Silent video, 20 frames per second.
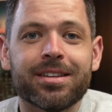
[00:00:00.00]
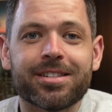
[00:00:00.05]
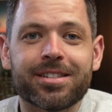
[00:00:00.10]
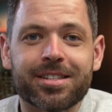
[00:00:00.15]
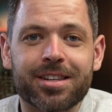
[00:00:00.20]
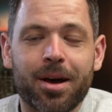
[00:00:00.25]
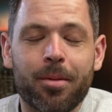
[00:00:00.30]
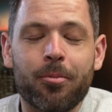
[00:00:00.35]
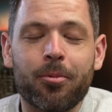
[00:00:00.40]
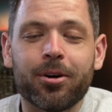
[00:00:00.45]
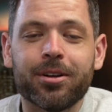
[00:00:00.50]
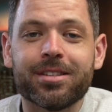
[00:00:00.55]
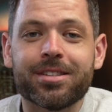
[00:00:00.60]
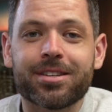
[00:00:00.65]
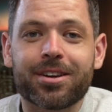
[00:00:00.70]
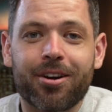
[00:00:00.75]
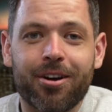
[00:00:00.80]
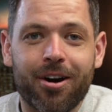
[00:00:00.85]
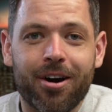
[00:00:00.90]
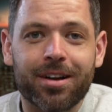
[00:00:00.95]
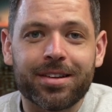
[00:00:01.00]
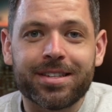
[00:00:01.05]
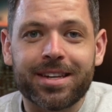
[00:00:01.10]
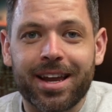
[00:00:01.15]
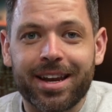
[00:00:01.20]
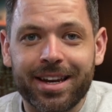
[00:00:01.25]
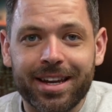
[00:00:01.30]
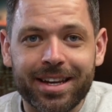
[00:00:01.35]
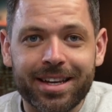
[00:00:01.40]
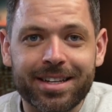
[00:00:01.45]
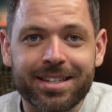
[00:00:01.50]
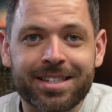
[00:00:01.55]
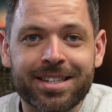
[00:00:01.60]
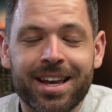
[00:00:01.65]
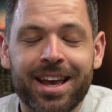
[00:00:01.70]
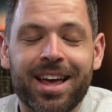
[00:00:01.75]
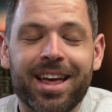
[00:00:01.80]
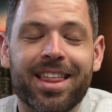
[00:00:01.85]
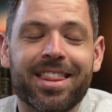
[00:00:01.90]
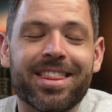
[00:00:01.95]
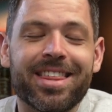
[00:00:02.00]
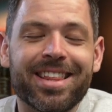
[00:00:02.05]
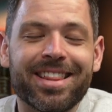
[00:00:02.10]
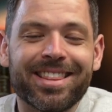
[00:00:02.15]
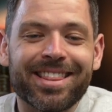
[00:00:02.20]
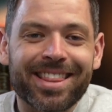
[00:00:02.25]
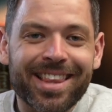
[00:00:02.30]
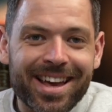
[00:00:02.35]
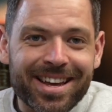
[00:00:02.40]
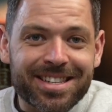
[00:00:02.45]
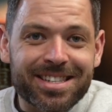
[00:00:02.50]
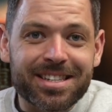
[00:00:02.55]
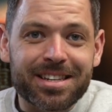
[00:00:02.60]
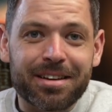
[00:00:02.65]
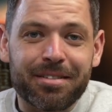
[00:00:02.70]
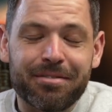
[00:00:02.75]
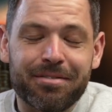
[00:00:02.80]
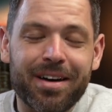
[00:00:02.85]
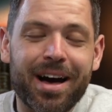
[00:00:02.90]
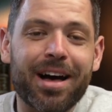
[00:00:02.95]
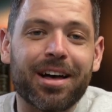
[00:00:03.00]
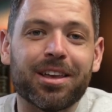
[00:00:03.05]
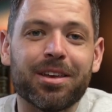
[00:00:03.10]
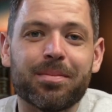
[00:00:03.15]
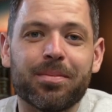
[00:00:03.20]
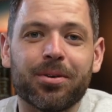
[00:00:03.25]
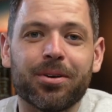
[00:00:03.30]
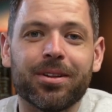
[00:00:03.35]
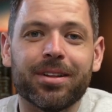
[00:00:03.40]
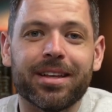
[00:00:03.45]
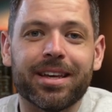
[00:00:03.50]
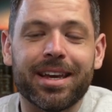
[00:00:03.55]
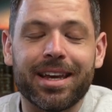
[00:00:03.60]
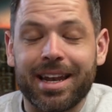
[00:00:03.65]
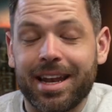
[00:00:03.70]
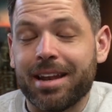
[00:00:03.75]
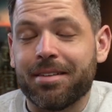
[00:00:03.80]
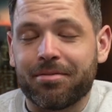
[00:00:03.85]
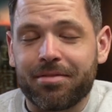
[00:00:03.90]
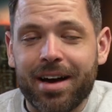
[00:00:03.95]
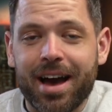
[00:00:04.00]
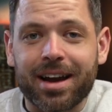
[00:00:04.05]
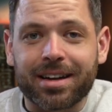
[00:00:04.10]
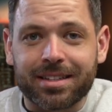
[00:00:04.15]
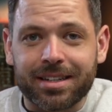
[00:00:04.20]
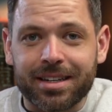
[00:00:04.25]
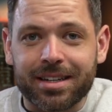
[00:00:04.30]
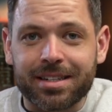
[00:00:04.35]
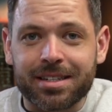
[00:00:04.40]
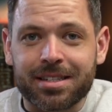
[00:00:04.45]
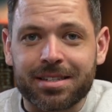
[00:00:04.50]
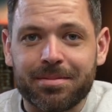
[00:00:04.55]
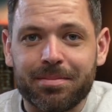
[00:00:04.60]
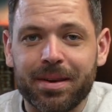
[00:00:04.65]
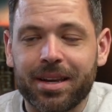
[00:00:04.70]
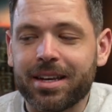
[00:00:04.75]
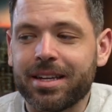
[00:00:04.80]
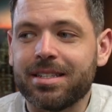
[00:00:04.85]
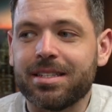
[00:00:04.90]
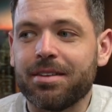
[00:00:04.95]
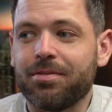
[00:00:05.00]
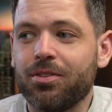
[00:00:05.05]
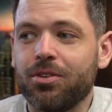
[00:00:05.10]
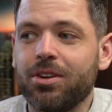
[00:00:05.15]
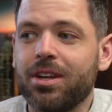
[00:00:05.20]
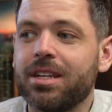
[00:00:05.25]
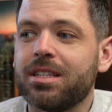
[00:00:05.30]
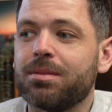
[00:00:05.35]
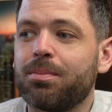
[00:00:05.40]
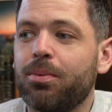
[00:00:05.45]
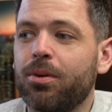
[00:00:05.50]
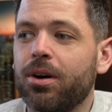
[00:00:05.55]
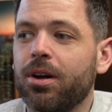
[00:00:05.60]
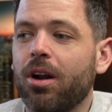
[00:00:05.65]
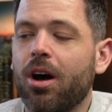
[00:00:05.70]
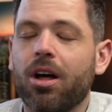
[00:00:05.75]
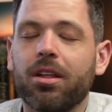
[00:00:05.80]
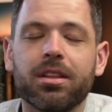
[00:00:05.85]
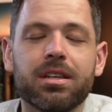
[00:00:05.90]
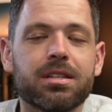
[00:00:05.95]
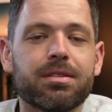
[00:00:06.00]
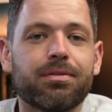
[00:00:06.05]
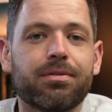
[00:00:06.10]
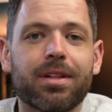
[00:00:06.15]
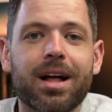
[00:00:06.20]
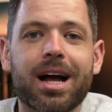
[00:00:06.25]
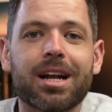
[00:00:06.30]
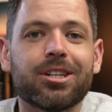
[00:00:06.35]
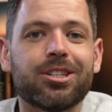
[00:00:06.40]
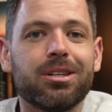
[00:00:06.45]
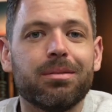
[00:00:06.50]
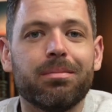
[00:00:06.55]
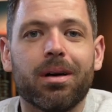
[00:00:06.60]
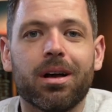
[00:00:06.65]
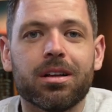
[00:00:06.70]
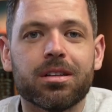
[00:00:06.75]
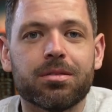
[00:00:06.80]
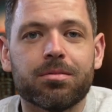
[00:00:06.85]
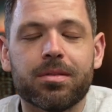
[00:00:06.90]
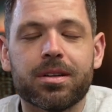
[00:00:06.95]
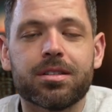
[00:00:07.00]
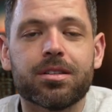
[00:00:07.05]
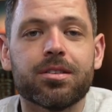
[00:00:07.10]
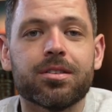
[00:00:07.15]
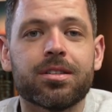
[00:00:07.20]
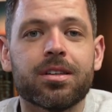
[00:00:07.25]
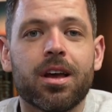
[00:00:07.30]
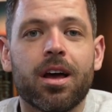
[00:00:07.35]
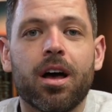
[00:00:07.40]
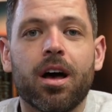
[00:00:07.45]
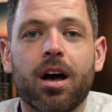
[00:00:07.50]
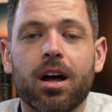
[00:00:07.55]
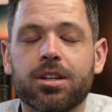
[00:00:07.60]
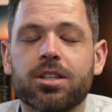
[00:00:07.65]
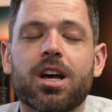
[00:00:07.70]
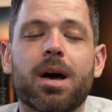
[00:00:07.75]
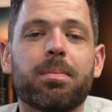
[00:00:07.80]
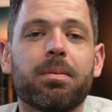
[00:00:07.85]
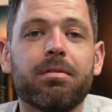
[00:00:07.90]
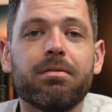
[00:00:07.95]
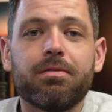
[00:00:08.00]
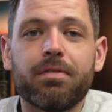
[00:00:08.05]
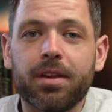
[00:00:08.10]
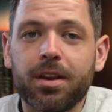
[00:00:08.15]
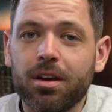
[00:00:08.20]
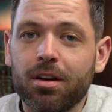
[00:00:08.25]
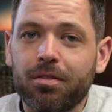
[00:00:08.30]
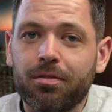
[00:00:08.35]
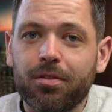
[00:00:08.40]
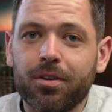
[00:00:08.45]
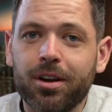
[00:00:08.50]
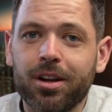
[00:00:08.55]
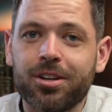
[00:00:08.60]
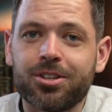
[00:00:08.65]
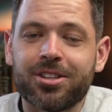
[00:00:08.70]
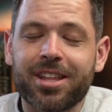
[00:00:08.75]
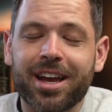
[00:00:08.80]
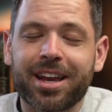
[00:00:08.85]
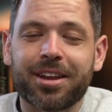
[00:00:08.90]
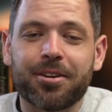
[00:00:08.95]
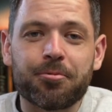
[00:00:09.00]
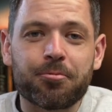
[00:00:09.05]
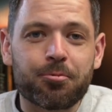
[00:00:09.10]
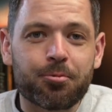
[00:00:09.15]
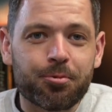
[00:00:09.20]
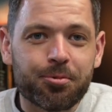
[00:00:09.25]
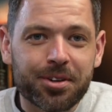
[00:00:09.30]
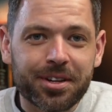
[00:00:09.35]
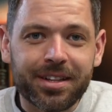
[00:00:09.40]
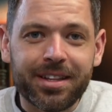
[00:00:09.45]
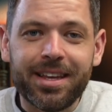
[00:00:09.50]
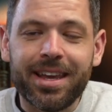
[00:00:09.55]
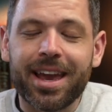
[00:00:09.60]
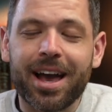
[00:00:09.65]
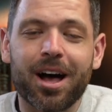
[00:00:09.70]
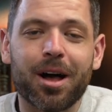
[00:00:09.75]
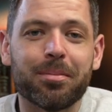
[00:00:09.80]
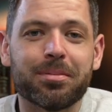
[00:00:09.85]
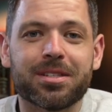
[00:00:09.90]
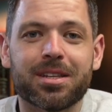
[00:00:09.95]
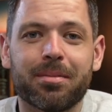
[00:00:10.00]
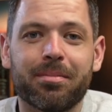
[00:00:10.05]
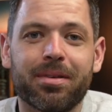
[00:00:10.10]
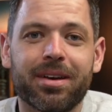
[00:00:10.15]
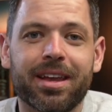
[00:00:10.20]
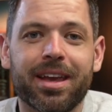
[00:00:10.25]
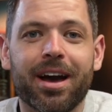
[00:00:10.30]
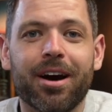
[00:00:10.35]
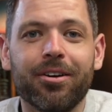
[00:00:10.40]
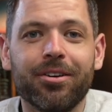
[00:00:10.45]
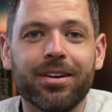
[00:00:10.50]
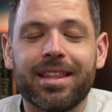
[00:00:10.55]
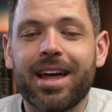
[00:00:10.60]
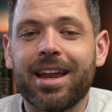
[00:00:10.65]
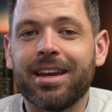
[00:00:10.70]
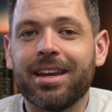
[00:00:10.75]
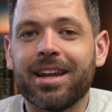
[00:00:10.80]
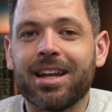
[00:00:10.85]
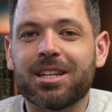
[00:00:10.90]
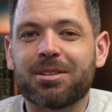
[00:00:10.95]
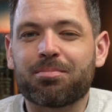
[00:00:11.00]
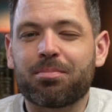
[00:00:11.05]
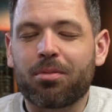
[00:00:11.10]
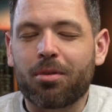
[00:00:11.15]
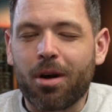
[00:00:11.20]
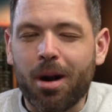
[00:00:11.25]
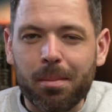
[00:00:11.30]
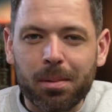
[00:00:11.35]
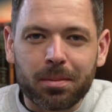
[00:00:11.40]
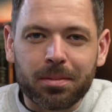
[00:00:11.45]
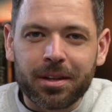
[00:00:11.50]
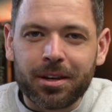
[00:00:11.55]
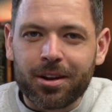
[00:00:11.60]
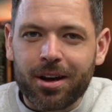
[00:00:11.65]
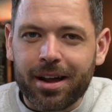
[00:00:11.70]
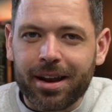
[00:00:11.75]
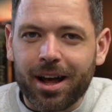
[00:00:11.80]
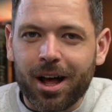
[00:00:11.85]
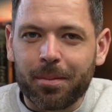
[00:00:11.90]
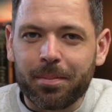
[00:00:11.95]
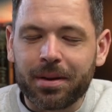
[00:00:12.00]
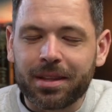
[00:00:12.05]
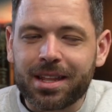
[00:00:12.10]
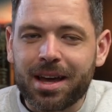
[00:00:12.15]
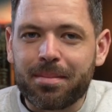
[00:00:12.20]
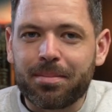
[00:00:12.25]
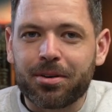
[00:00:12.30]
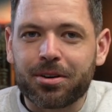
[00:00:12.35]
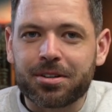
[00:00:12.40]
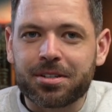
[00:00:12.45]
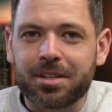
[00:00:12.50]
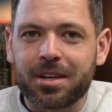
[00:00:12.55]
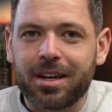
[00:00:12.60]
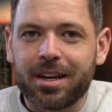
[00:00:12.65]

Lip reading: someone's content is, the less valuable it in fact is. Because if you need to put all these flashy bells and whistles on top of video footage that can really help somebody out, then it's probably not helping that person